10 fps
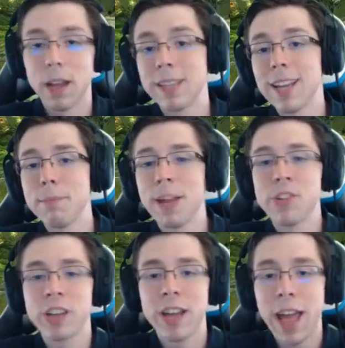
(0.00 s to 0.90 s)
A 10
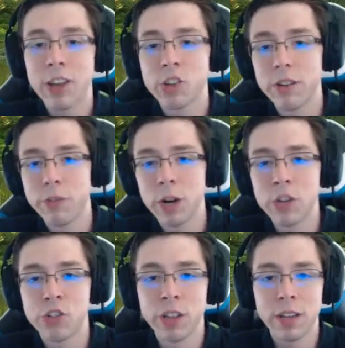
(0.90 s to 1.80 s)
magicka action for
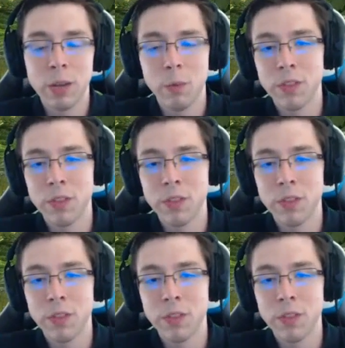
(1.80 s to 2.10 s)
agility with